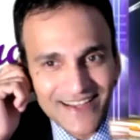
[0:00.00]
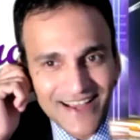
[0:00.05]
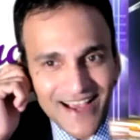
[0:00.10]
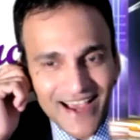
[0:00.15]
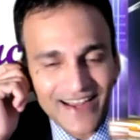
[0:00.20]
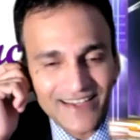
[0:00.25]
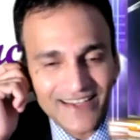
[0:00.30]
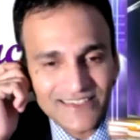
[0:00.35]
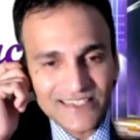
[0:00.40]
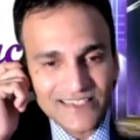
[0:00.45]

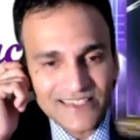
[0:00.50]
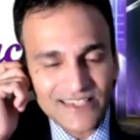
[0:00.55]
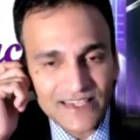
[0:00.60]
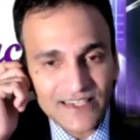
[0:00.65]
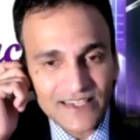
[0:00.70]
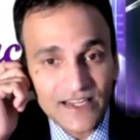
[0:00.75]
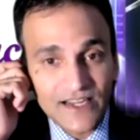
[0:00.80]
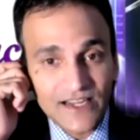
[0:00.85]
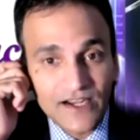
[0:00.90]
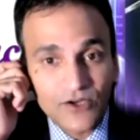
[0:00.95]
And she said,
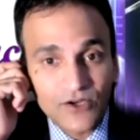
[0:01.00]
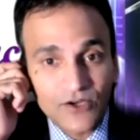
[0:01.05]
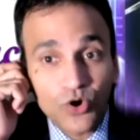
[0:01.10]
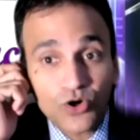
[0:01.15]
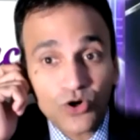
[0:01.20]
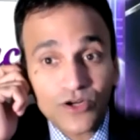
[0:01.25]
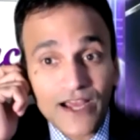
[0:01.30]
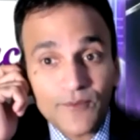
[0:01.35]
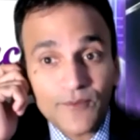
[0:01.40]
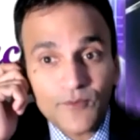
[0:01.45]

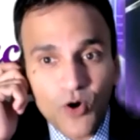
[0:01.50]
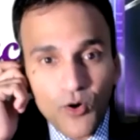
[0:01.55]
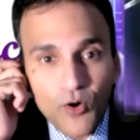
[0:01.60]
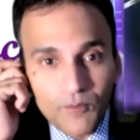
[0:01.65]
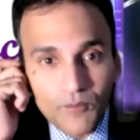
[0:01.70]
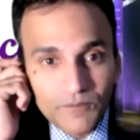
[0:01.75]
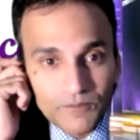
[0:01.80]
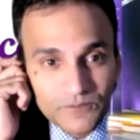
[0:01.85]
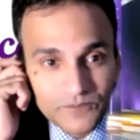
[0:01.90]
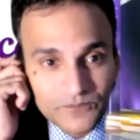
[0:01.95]
don't come
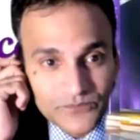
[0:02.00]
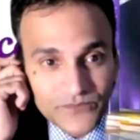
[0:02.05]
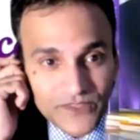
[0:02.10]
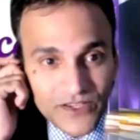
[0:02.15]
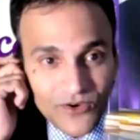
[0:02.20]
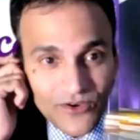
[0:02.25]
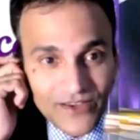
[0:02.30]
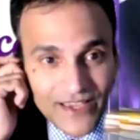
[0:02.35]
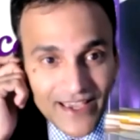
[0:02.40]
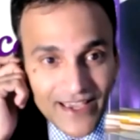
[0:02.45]
home.
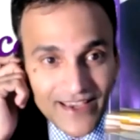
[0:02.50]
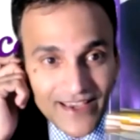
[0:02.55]
Okay?